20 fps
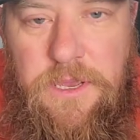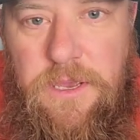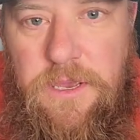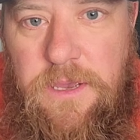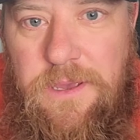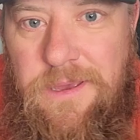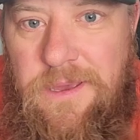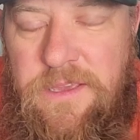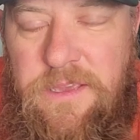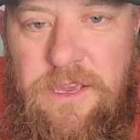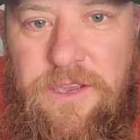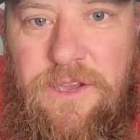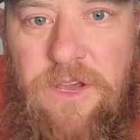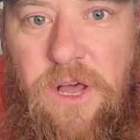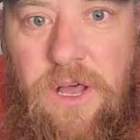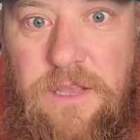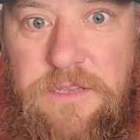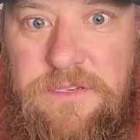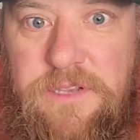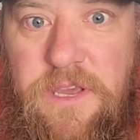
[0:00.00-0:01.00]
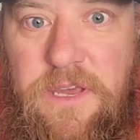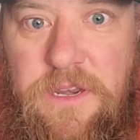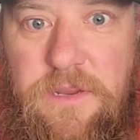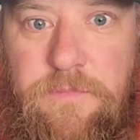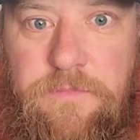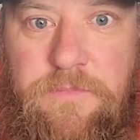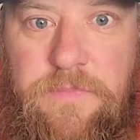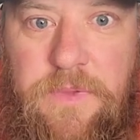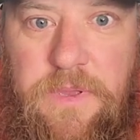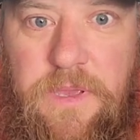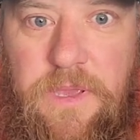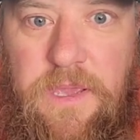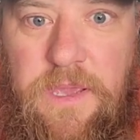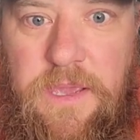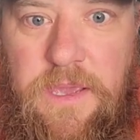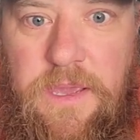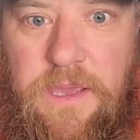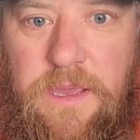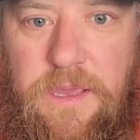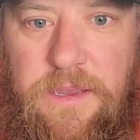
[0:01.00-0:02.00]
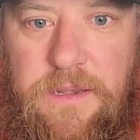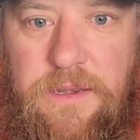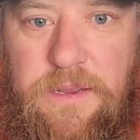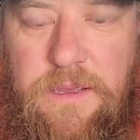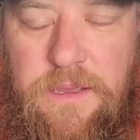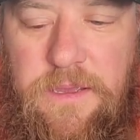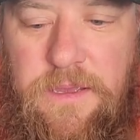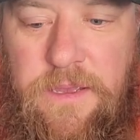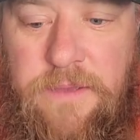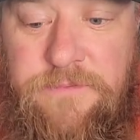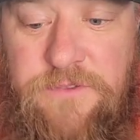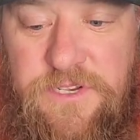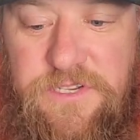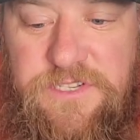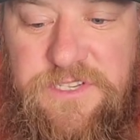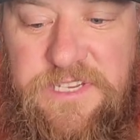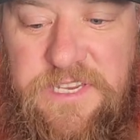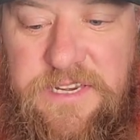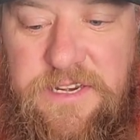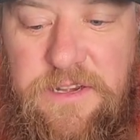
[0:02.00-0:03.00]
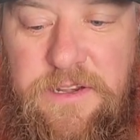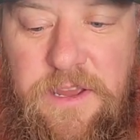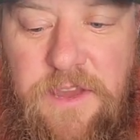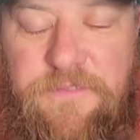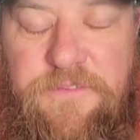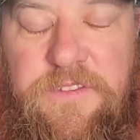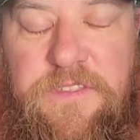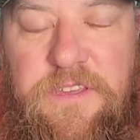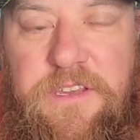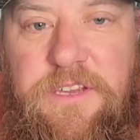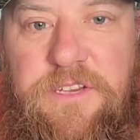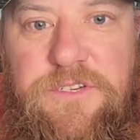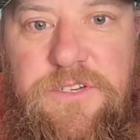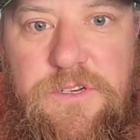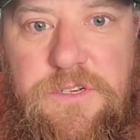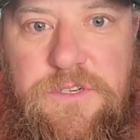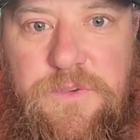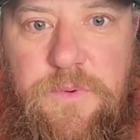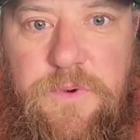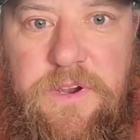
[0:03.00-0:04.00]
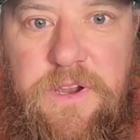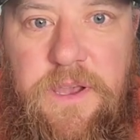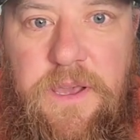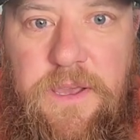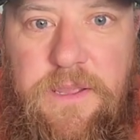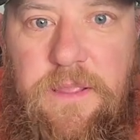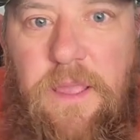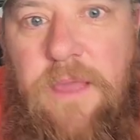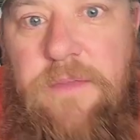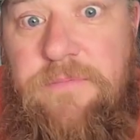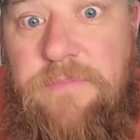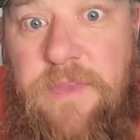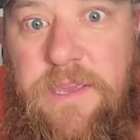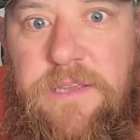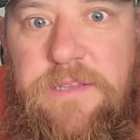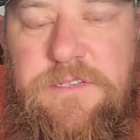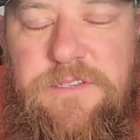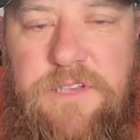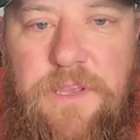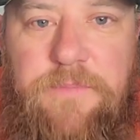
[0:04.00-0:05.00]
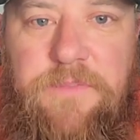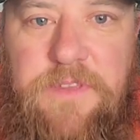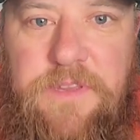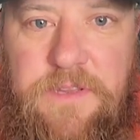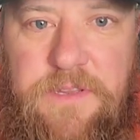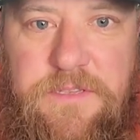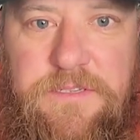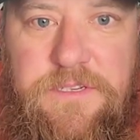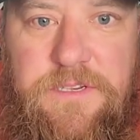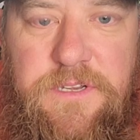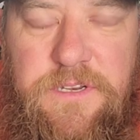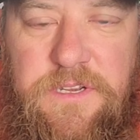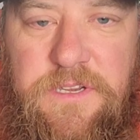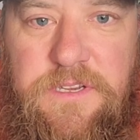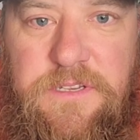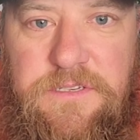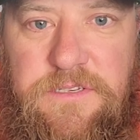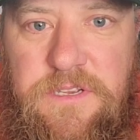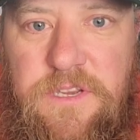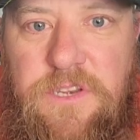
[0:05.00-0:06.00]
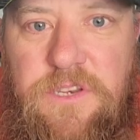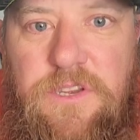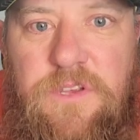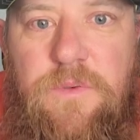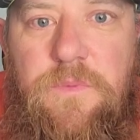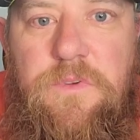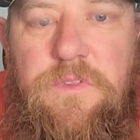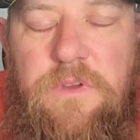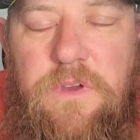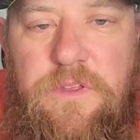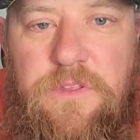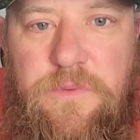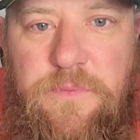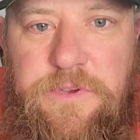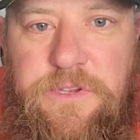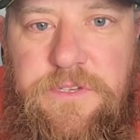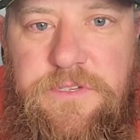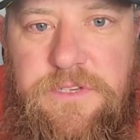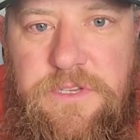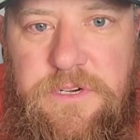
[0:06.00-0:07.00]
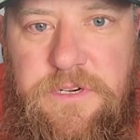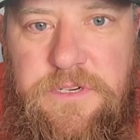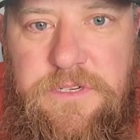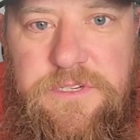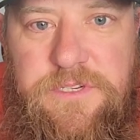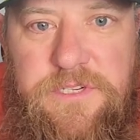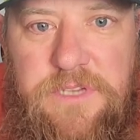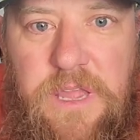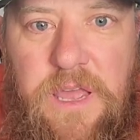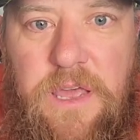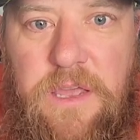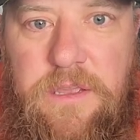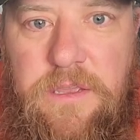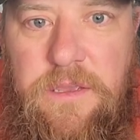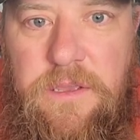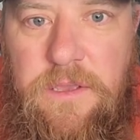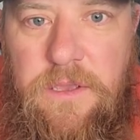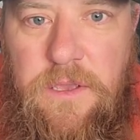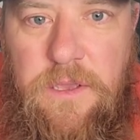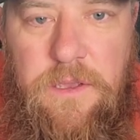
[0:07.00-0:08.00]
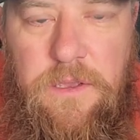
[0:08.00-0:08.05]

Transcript: I get calls on them, and I've just seen enough of the issues where I think it's something that's going to continue with all the reels that are in stock